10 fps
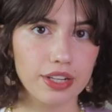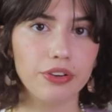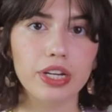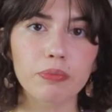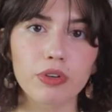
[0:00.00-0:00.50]
It's a
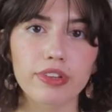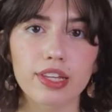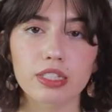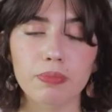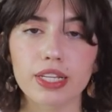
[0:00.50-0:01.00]
Korean movie
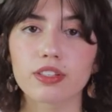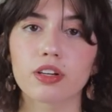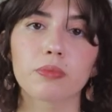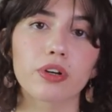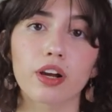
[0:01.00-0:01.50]
that's based
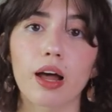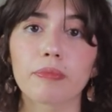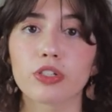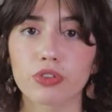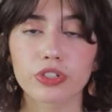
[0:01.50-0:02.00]
on a
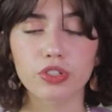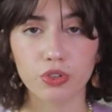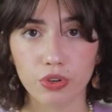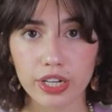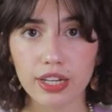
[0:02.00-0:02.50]
Murakami short
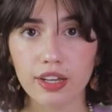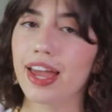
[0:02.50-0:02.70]
story,